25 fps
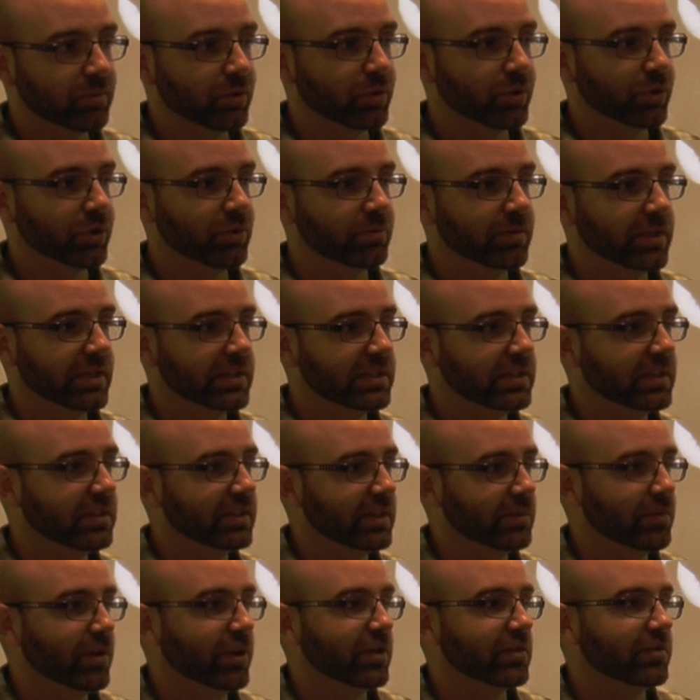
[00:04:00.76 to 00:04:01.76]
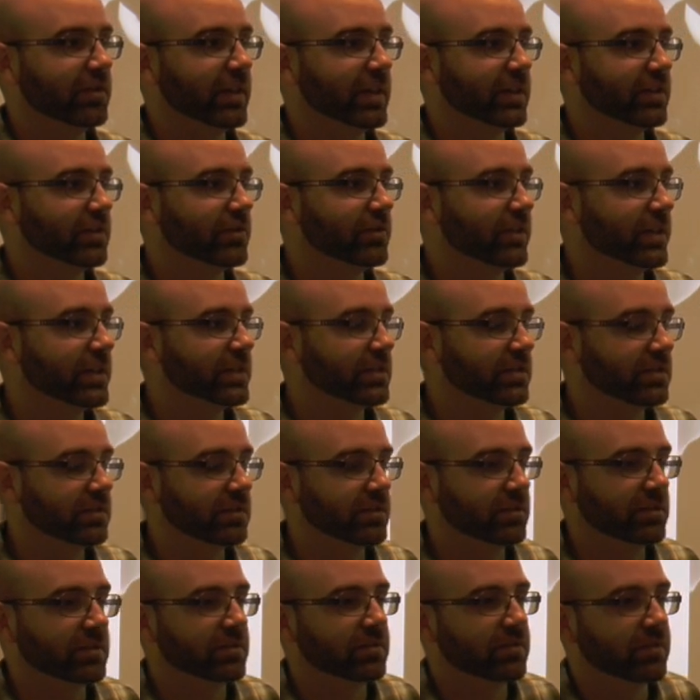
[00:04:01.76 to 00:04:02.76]
more humanistically motivated reason
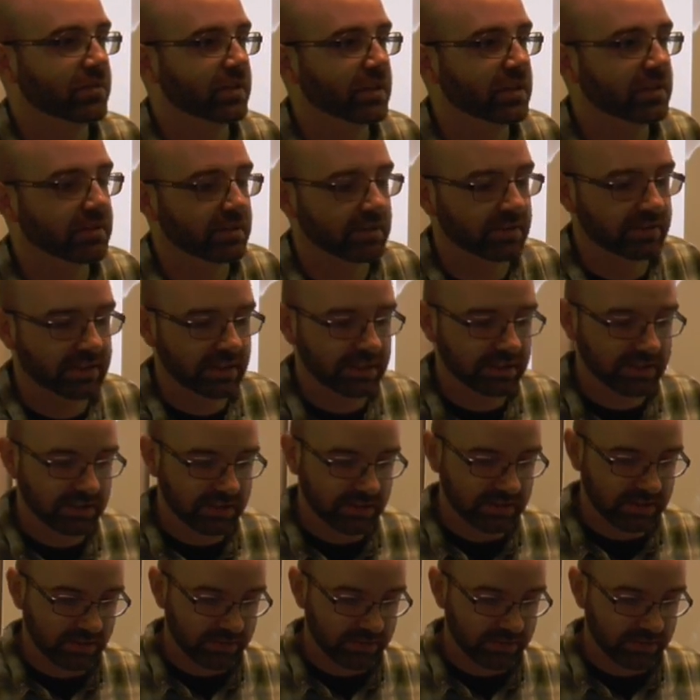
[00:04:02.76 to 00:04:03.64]
to think that attention is